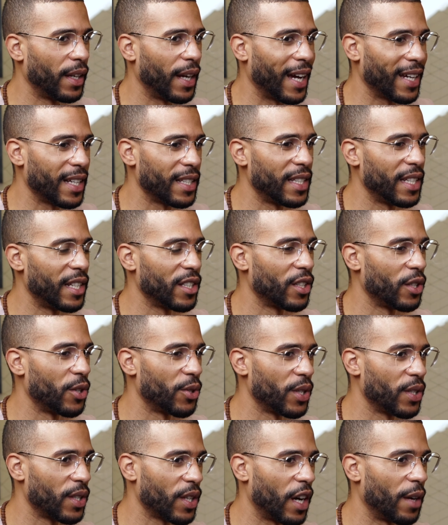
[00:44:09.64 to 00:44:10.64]
I can see the
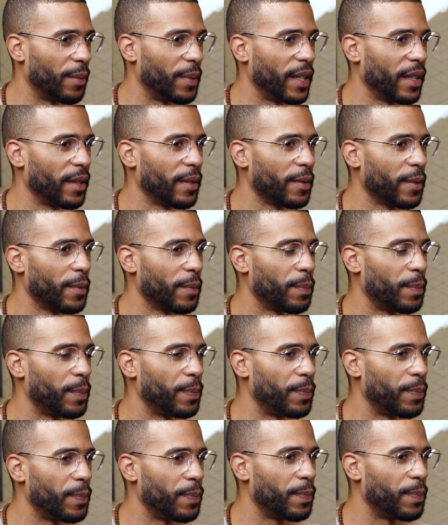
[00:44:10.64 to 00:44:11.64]
solutions coming.
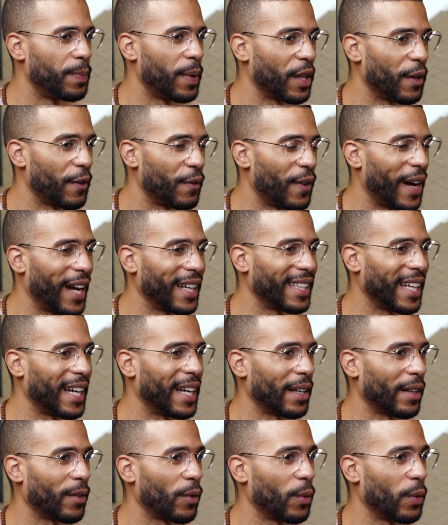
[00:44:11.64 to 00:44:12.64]
But the fact
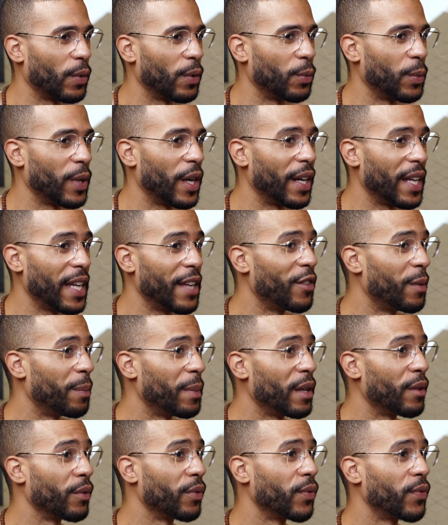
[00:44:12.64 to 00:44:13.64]
that we are even
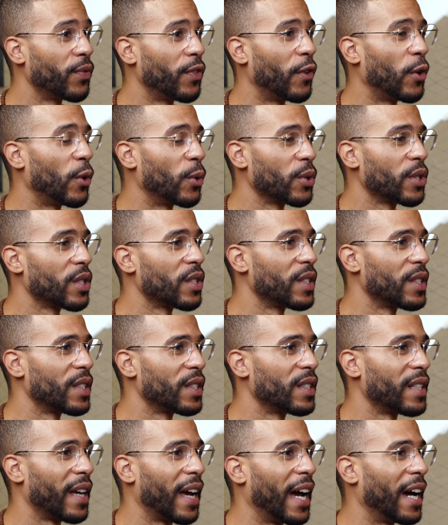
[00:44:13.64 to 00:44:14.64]
being
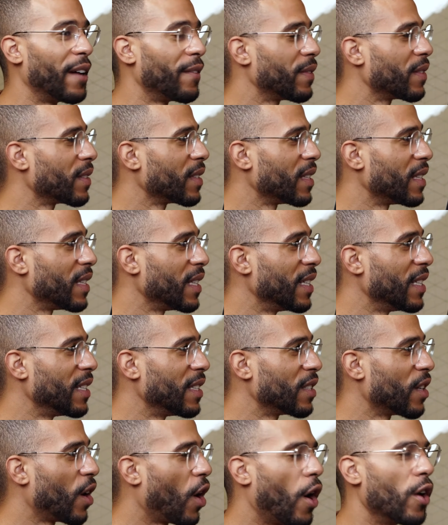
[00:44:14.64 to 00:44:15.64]
forced to have
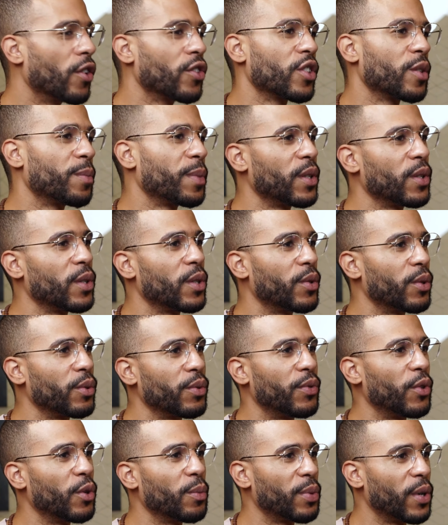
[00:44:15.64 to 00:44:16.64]
these entrepreneurial
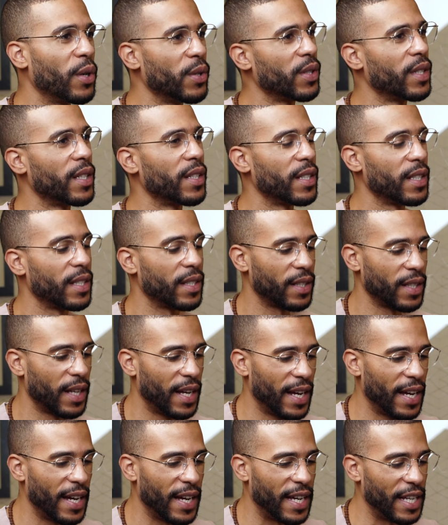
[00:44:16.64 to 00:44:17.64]
thought processes
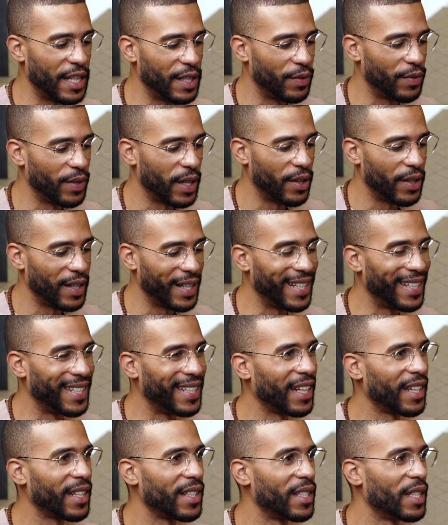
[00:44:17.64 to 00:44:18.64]
mm-hmm. is very
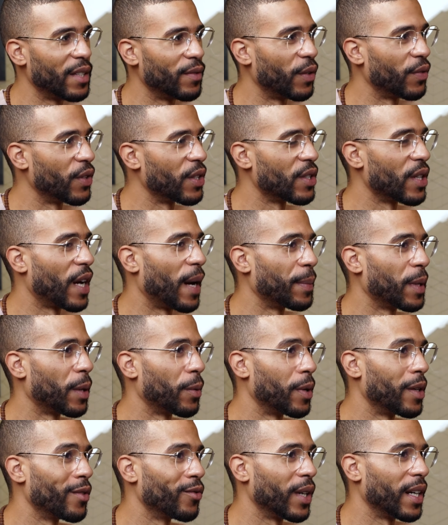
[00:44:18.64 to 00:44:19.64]
indicative of the time that
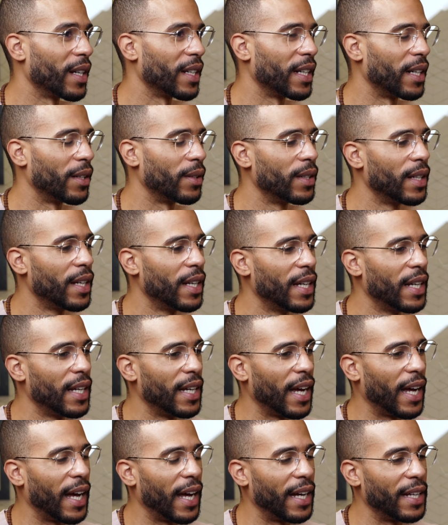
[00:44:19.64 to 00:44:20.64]
we're in right now.
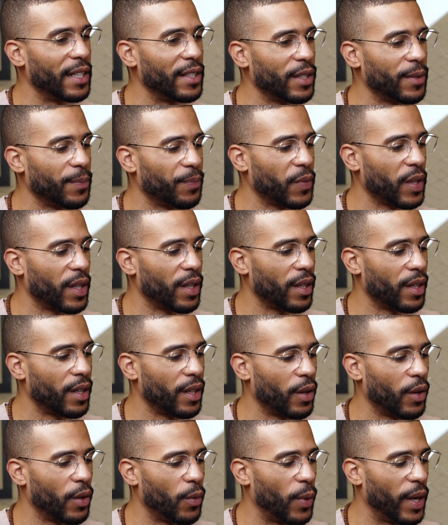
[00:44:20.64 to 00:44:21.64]
And
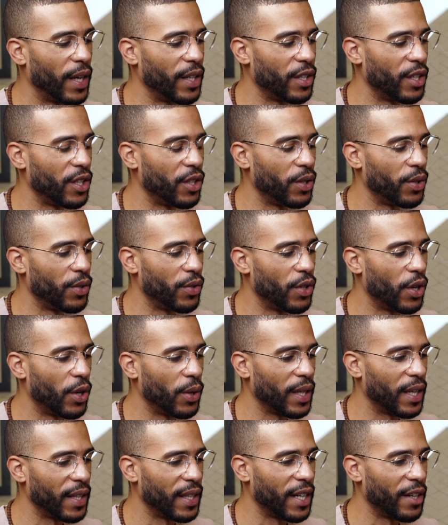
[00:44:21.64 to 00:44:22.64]
when you know
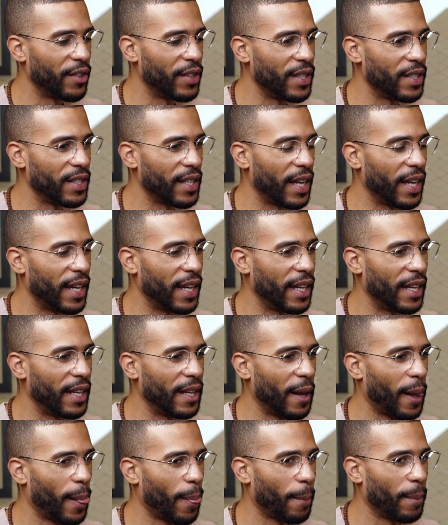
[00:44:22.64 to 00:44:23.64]
that there is
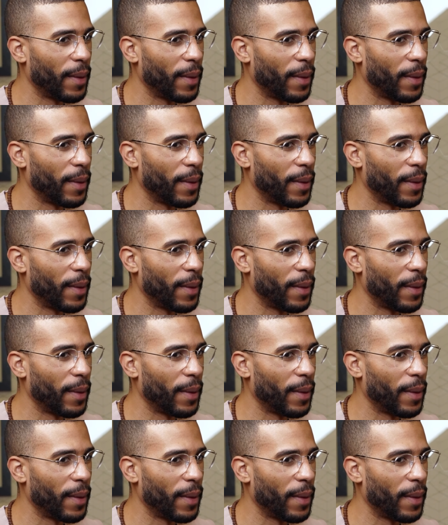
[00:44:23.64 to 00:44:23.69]
a